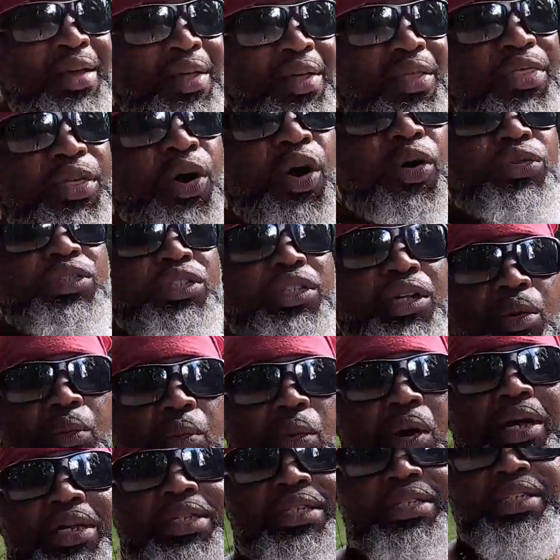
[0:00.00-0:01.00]
those are the
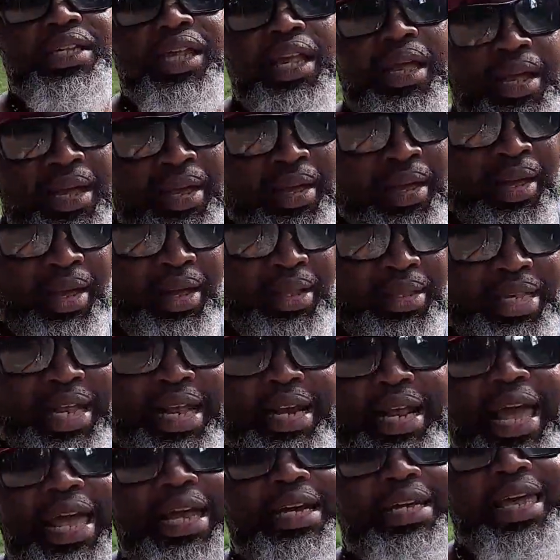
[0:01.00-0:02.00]
ones that
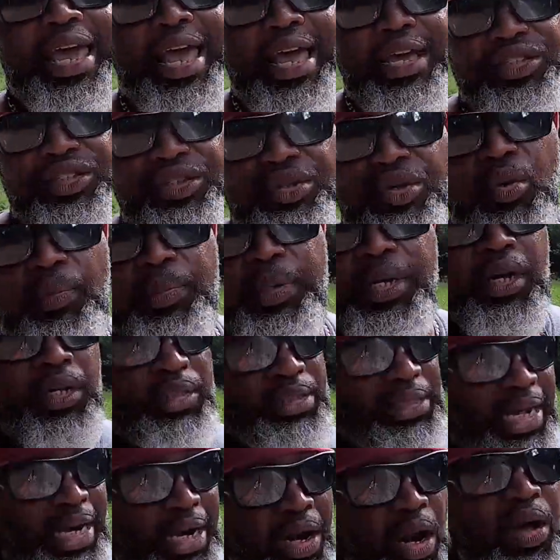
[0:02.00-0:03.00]
hate Castro because
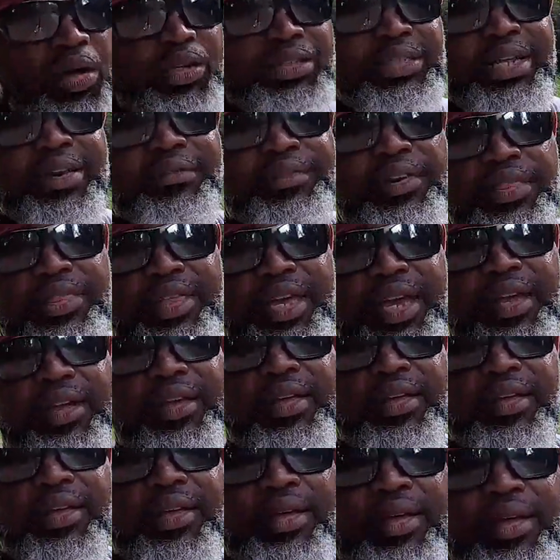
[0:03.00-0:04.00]
they lost everything.
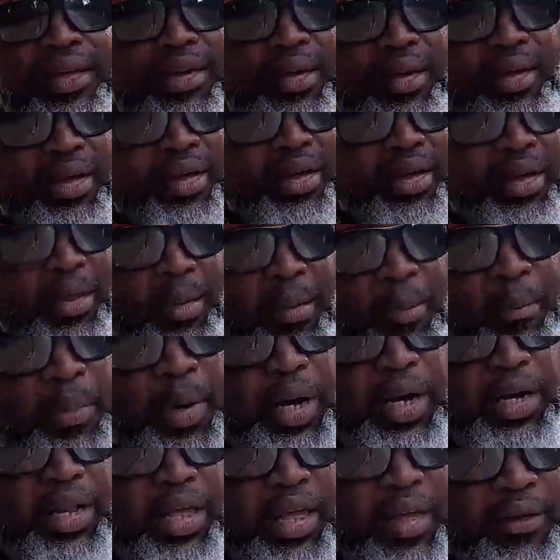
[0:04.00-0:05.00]

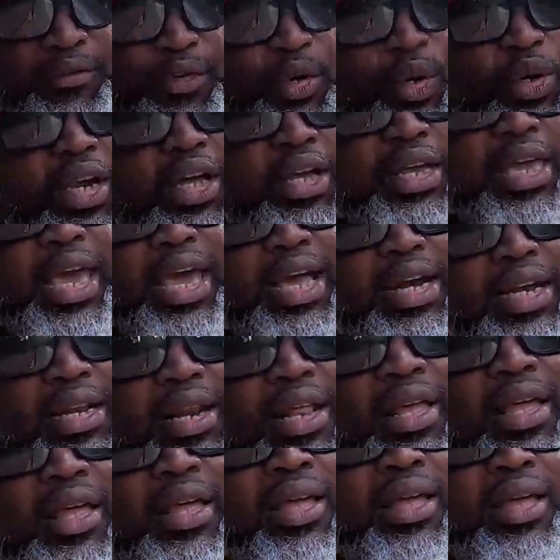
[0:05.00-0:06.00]
But if you look at it,
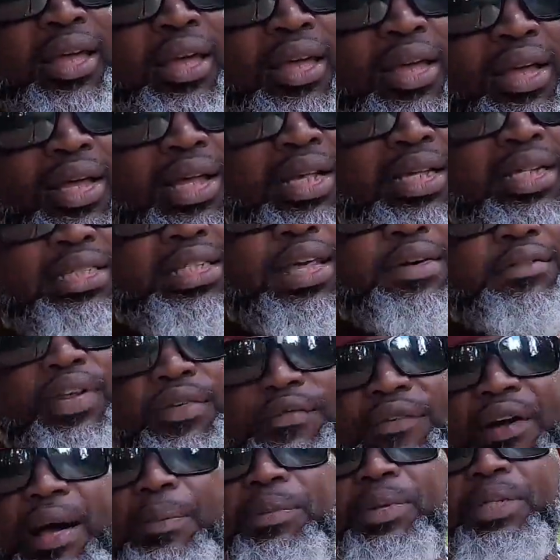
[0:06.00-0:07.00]

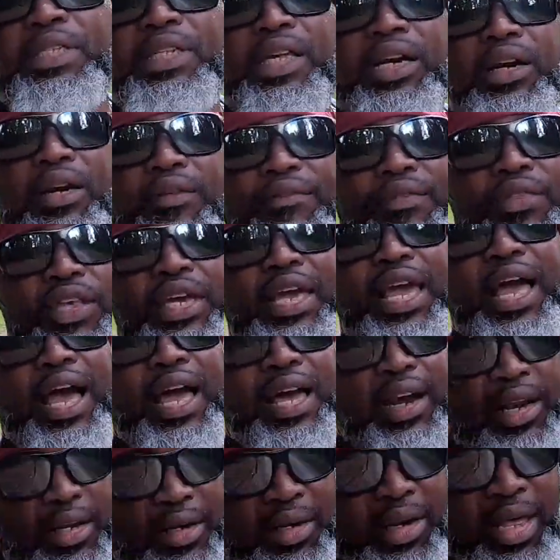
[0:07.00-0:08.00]
75% of the
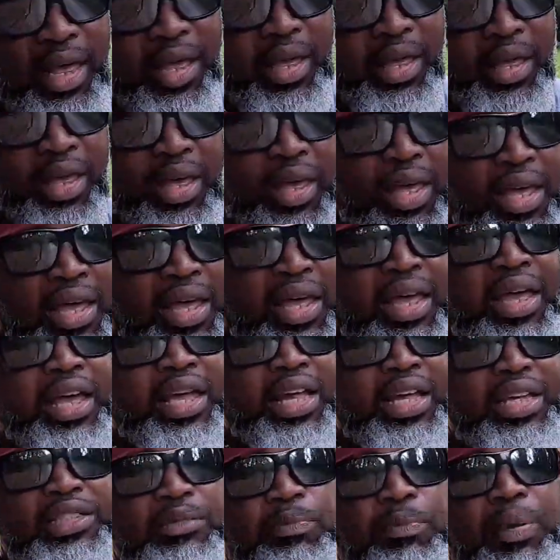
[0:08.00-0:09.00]
island
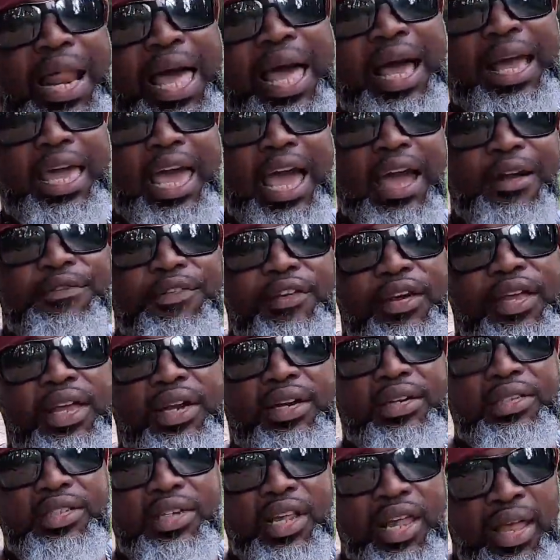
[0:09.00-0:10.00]
is black
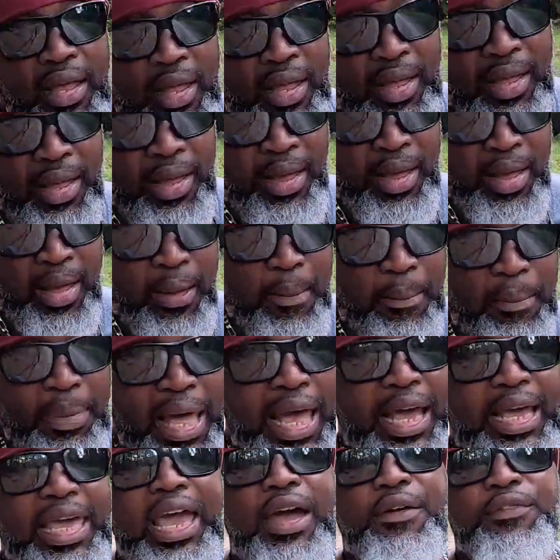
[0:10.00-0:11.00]
Africans,
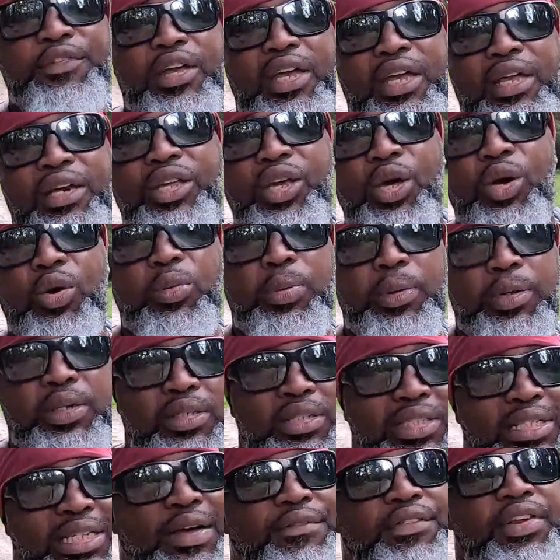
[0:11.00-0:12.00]
black African Cubans,
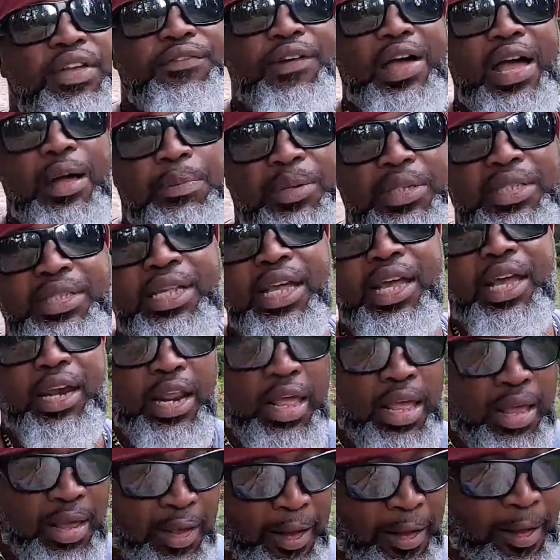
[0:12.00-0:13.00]
75%.
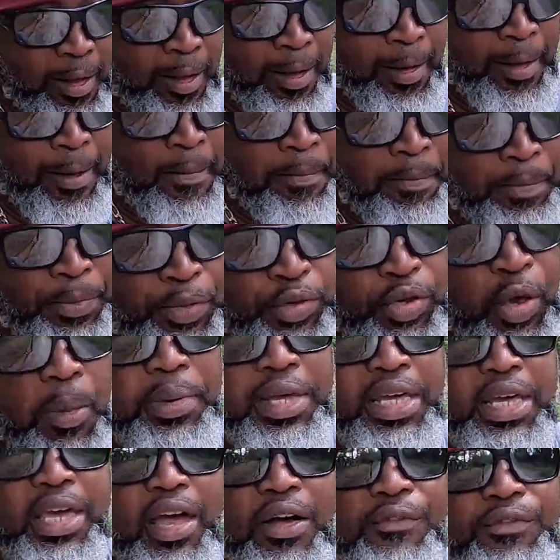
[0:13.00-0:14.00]
So be
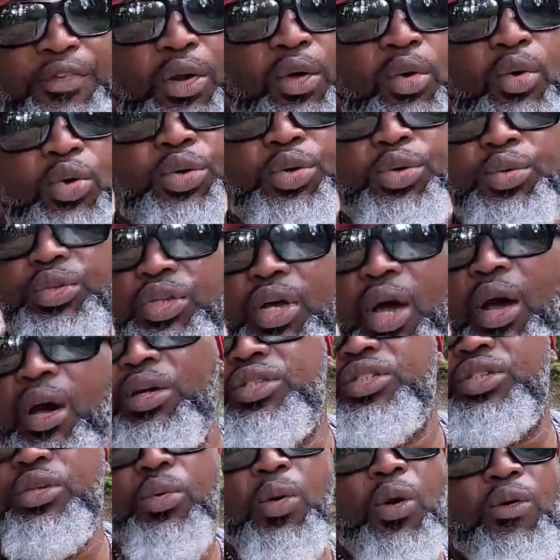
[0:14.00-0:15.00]
careful on who you talk
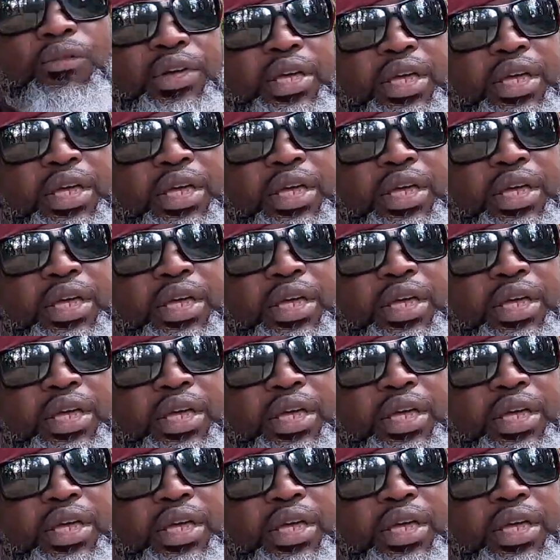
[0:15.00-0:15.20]
to over